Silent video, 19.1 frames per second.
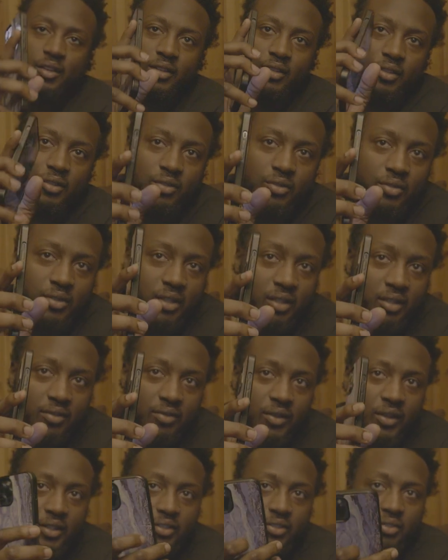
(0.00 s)
Use this
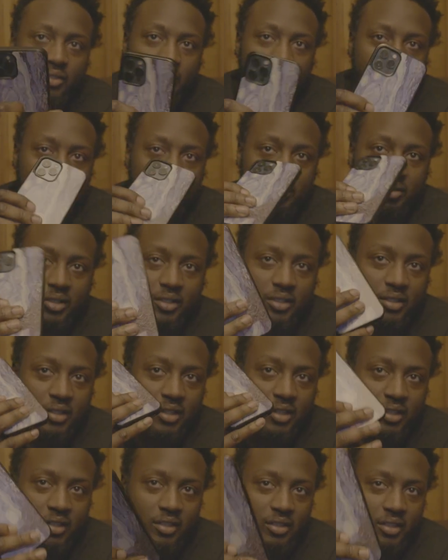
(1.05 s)
first. You can use this
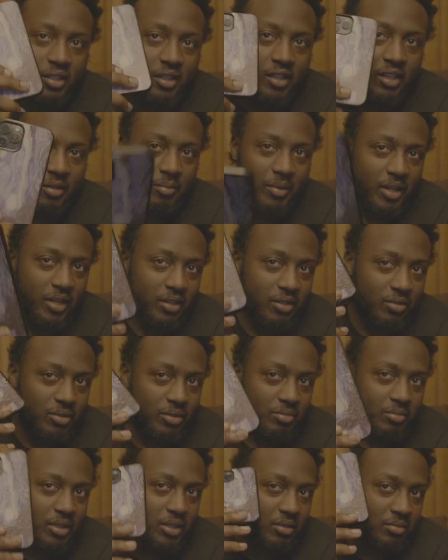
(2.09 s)
thing. This thing can make you
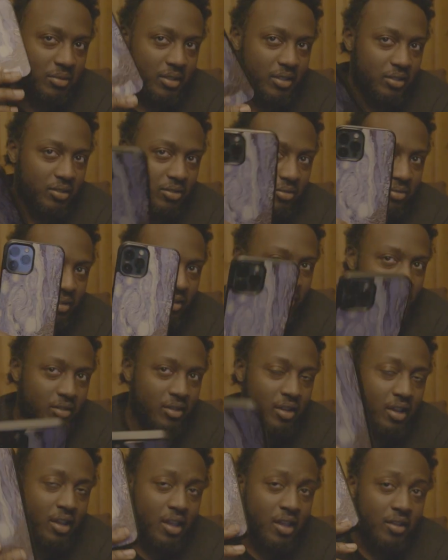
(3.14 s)
as much money as you want.
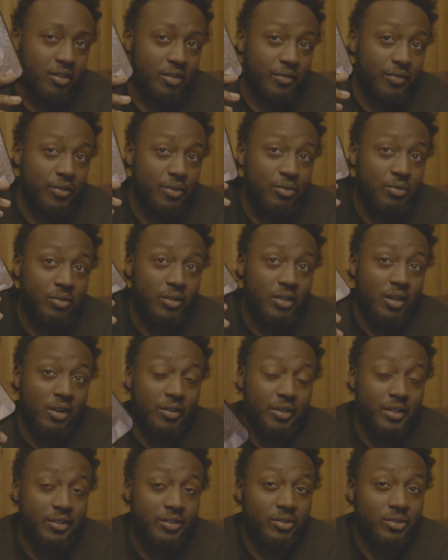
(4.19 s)
If you
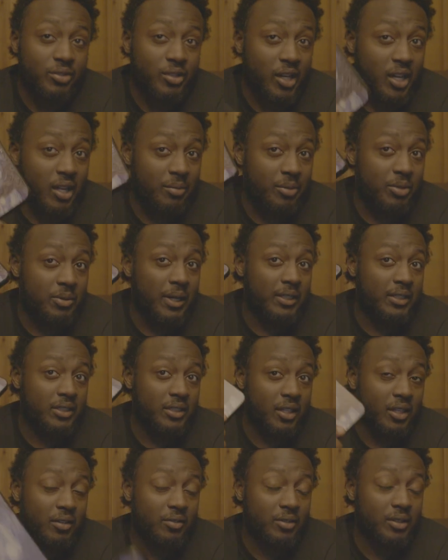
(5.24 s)
on Instagram, you
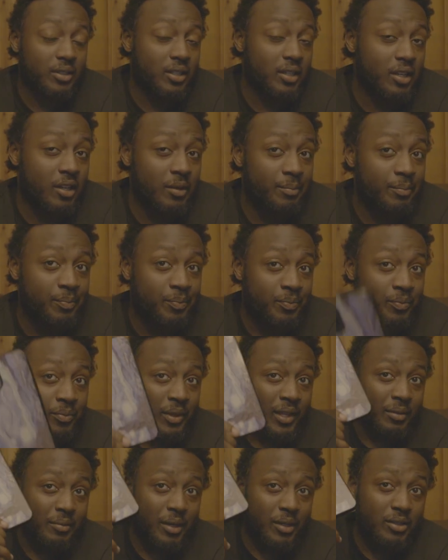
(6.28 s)
watching Overtime.
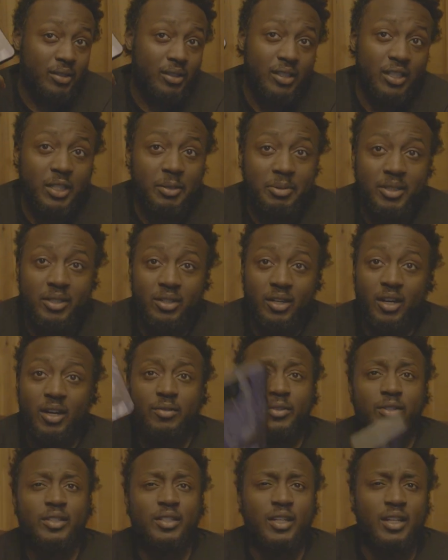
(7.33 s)
Most of the clips on
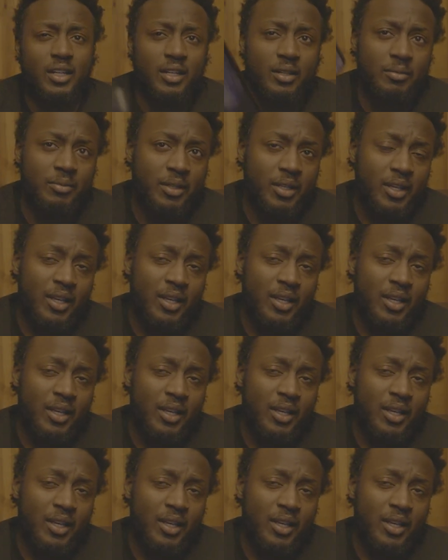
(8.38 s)
Overtime